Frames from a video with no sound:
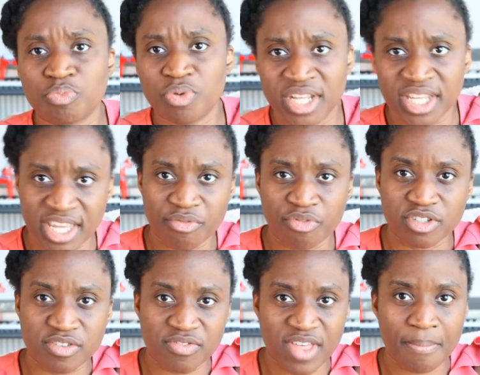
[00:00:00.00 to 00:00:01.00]
putting it in
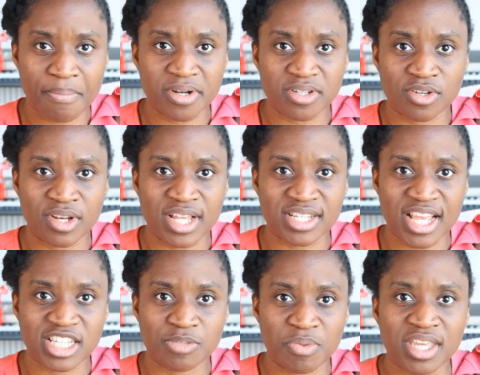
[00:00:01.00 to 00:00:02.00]
front of that person as they
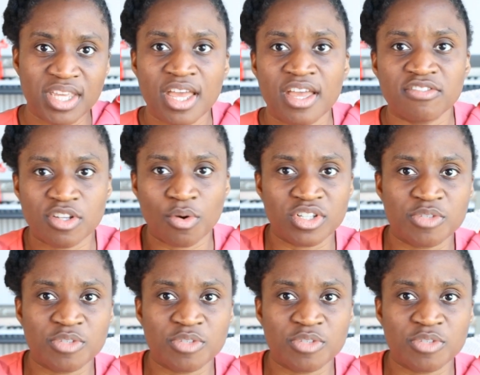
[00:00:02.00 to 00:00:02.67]
speak. Someone